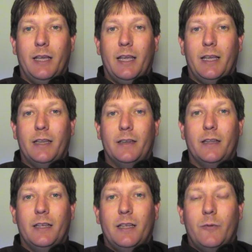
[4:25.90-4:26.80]
and
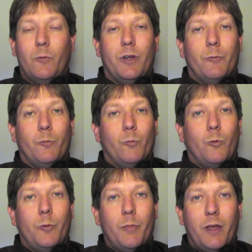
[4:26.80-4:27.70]

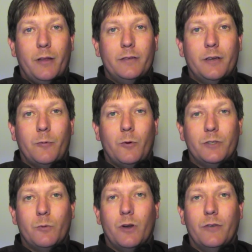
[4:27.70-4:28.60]

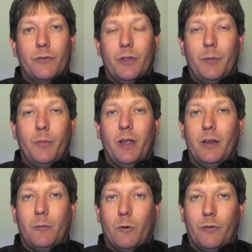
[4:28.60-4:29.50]
what's working for them might
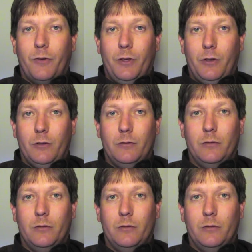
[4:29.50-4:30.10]
not work for you.